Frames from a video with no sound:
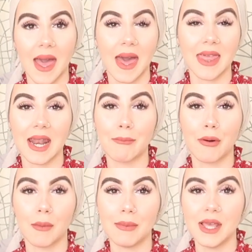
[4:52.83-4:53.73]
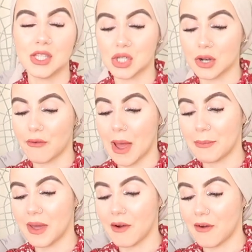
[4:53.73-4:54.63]
And then I'm probably just gonna
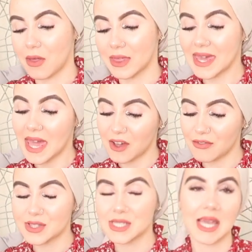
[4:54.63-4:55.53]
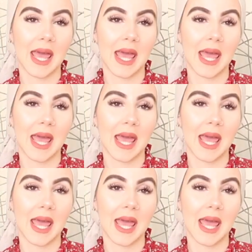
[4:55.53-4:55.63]
wrap it around the gifts